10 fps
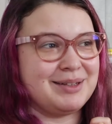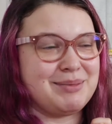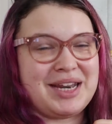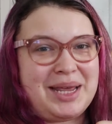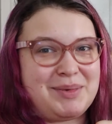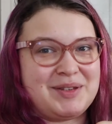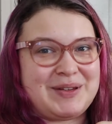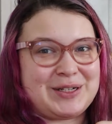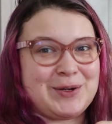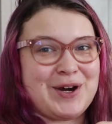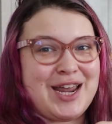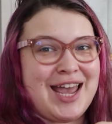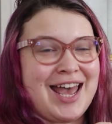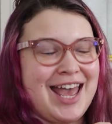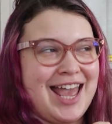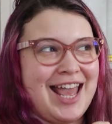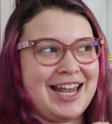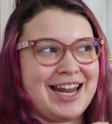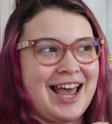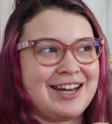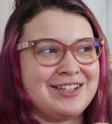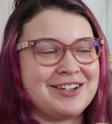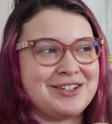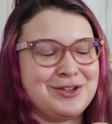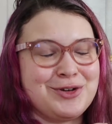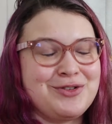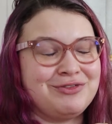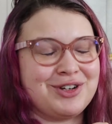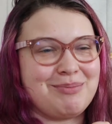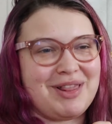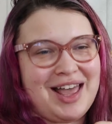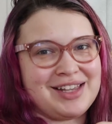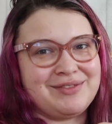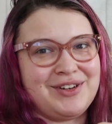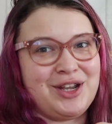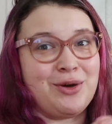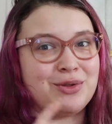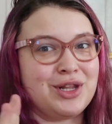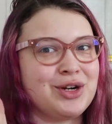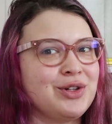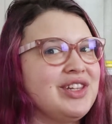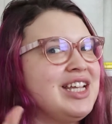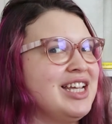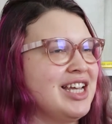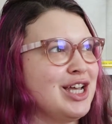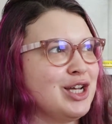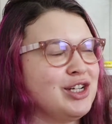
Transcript: My name is Victoria, and I done goofed on my last video. Literally,